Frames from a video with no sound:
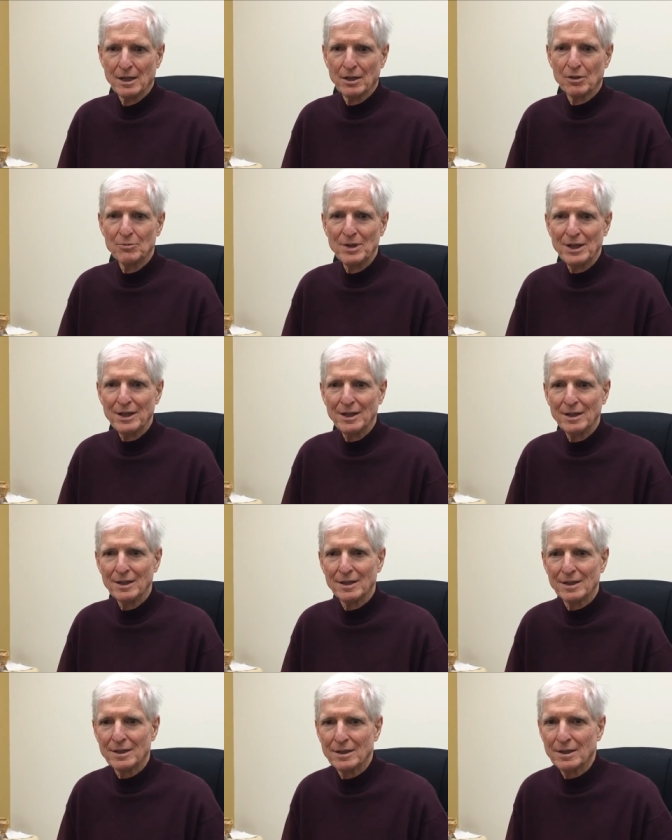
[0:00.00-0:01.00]
committee
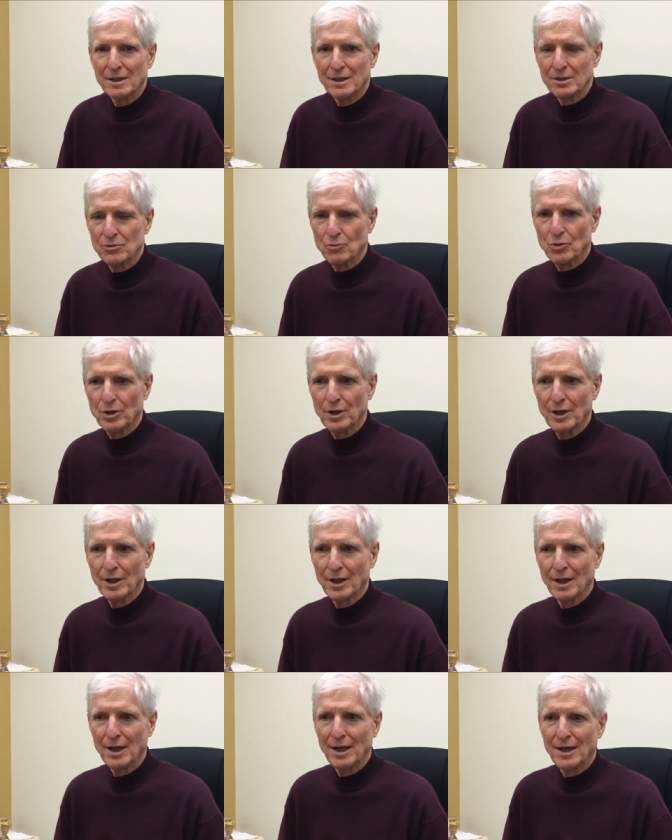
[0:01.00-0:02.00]
that is
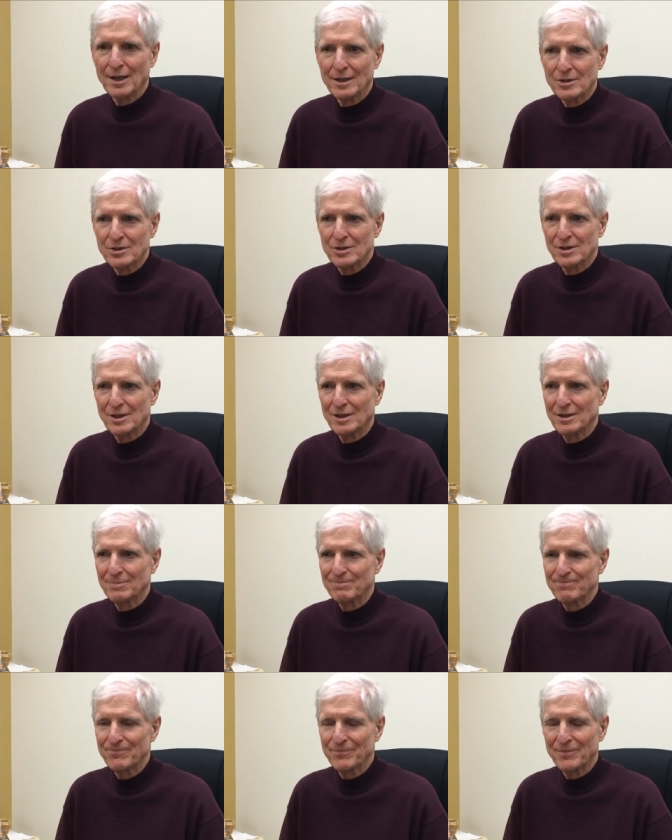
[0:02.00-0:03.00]
working as
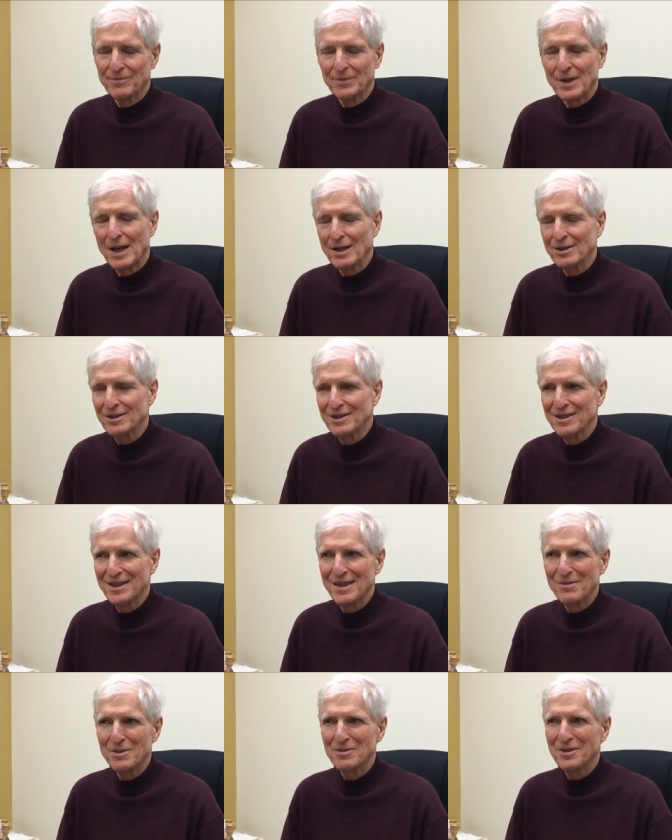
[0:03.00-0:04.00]
um, I'm blocking on
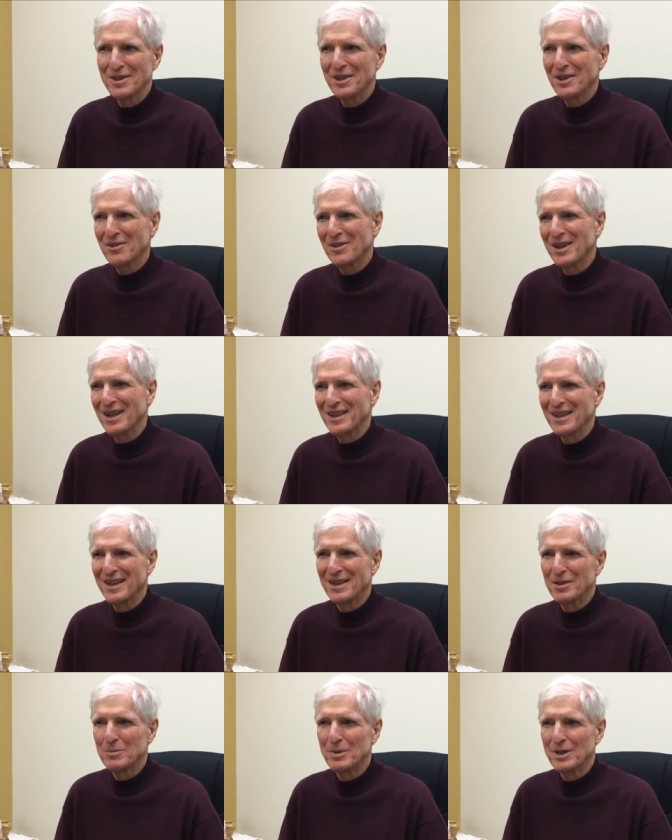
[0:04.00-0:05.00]
the name of it here right
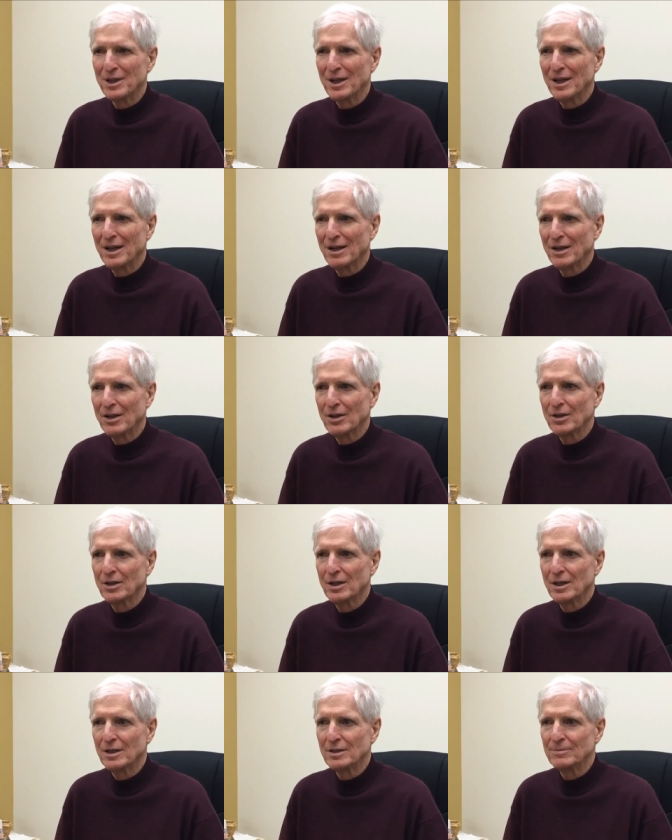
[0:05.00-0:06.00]
now, but our
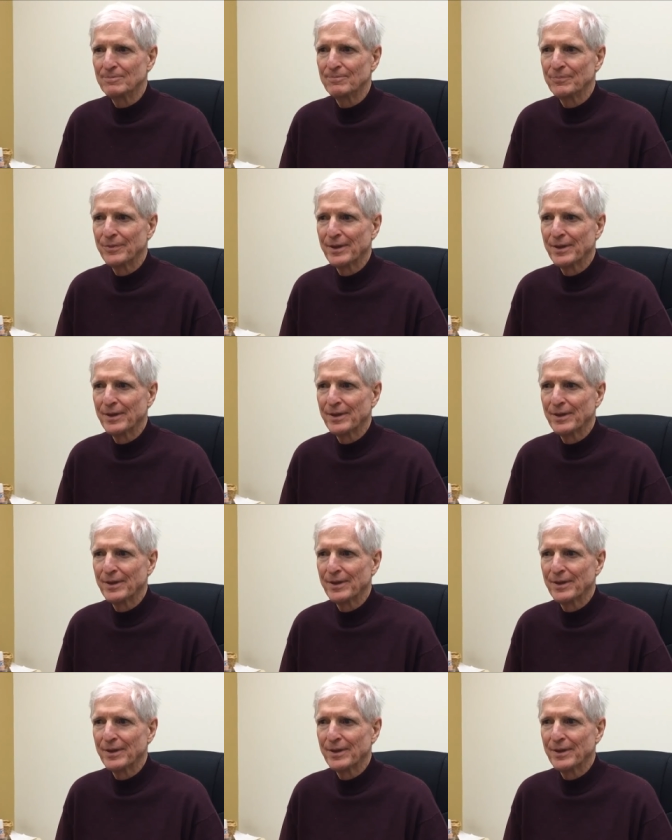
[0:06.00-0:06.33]
um,